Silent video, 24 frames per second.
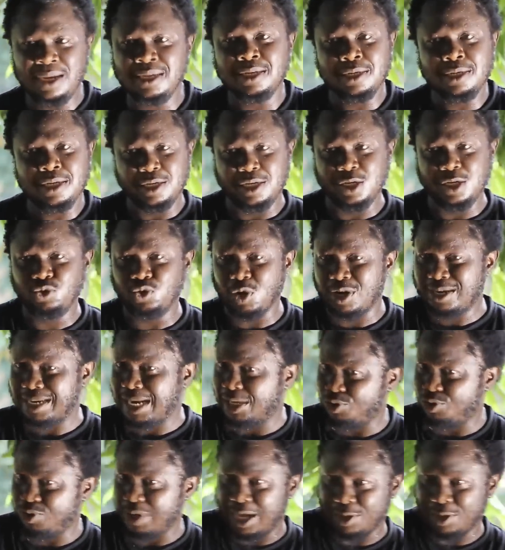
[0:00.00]
Mama,
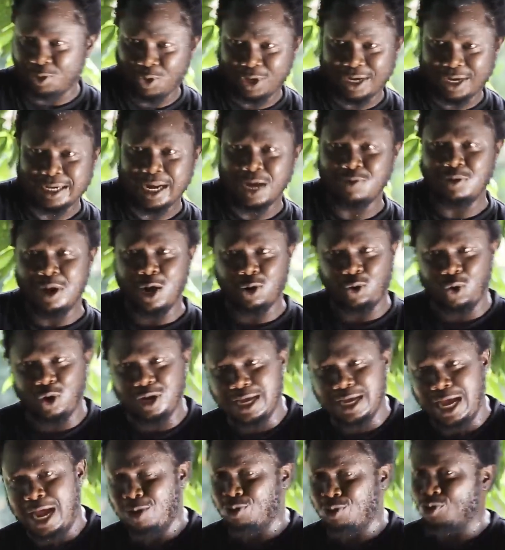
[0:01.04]
this one that you are
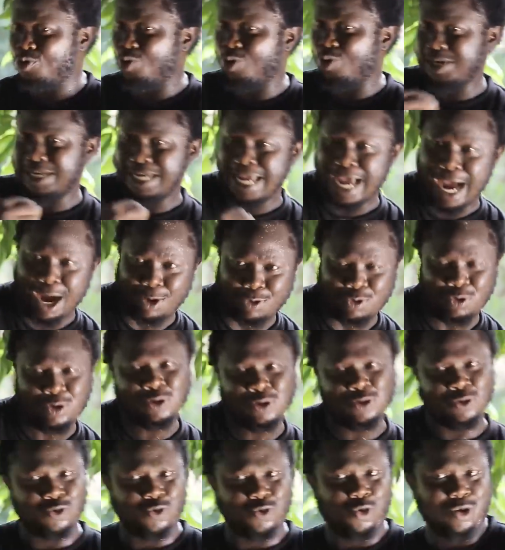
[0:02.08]
talking and you are calling her
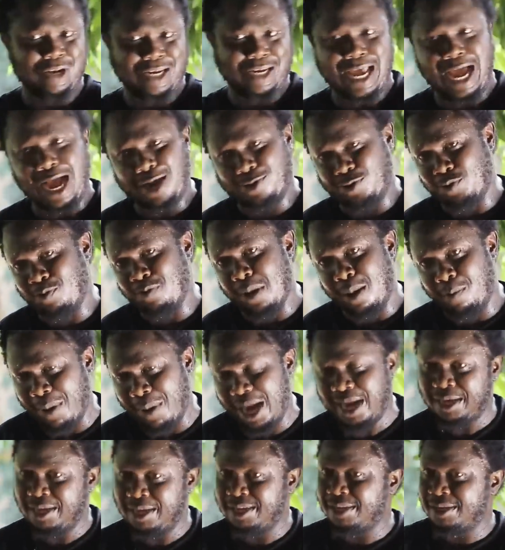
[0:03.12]

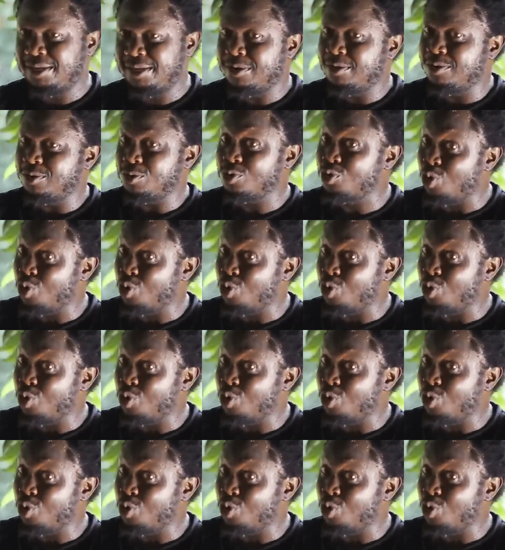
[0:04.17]
Ngoliaku, Mama.